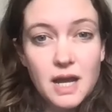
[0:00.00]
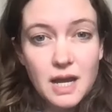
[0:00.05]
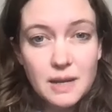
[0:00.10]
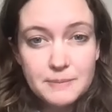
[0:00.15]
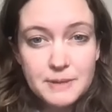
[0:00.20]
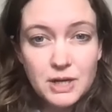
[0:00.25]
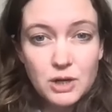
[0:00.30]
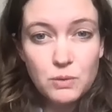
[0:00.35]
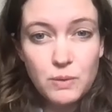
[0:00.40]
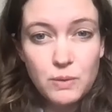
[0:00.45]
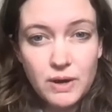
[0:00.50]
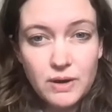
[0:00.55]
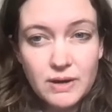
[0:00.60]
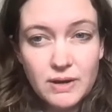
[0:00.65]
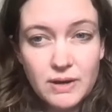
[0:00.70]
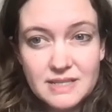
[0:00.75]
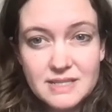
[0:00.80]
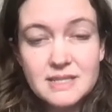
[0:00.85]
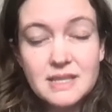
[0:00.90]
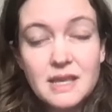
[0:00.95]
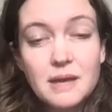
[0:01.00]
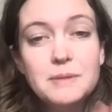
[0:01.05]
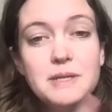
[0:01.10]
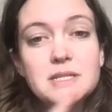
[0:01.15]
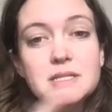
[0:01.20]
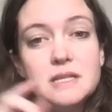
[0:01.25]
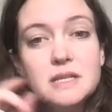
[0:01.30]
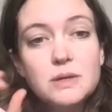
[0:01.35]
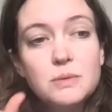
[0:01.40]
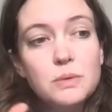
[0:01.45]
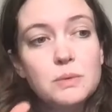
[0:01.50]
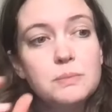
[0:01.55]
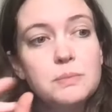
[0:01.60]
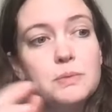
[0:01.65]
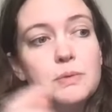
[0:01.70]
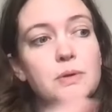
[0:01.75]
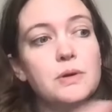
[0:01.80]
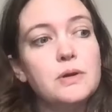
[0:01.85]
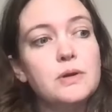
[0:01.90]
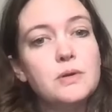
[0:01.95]
i'm an aquarius that means that you were
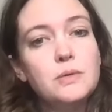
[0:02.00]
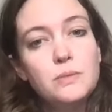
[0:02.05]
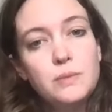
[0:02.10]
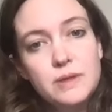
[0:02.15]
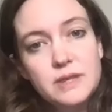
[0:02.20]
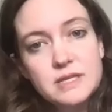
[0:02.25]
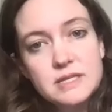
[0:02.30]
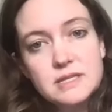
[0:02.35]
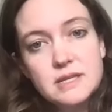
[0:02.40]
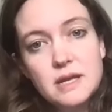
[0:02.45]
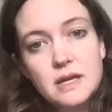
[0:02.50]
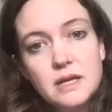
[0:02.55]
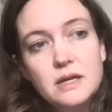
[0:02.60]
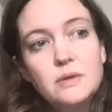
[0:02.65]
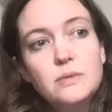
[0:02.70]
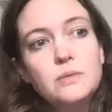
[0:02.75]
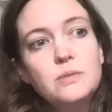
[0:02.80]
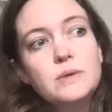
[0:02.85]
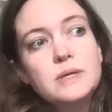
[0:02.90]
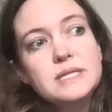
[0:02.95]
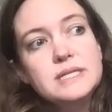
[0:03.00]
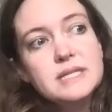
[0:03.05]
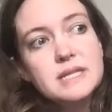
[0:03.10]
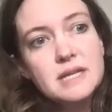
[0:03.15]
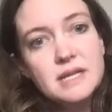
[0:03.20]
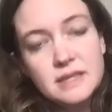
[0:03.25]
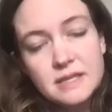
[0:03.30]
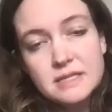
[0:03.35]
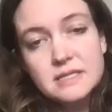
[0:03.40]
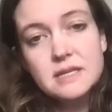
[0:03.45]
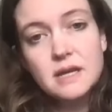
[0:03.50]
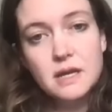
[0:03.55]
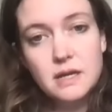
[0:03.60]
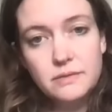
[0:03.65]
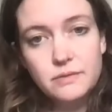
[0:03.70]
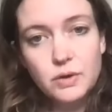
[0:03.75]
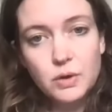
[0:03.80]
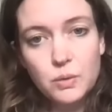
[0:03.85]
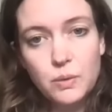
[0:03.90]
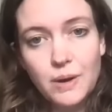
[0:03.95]
born when the sun was in the
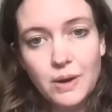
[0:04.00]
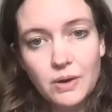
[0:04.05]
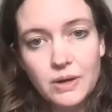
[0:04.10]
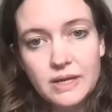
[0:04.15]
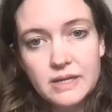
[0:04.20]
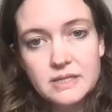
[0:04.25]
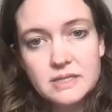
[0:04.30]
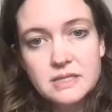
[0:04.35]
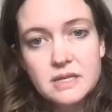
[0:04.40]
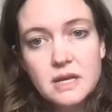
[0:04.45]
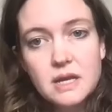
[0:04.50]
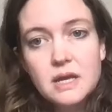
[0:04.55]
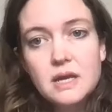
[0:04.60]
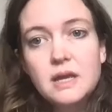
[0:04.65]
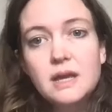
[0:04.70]
sign of aquarius